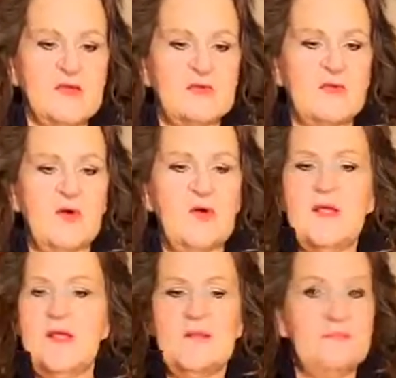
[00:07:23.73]
So
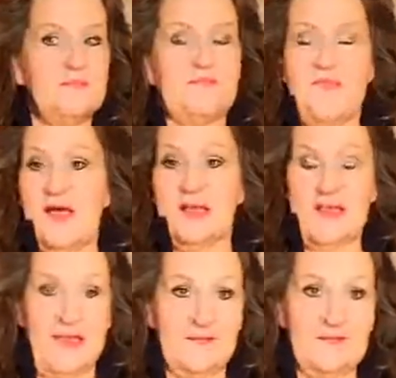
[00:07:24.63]

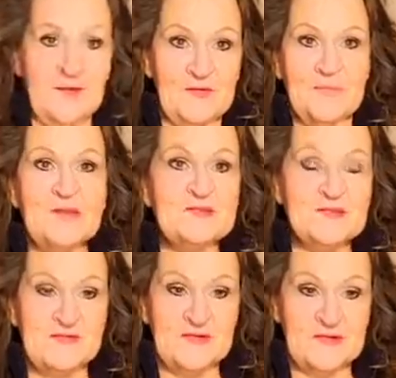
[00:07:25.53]
again, there's a bunch of
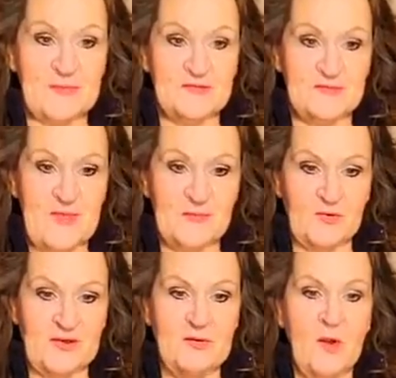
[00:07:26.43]
different types of
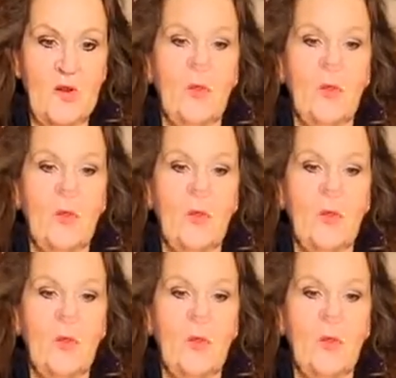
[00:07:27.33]
memory.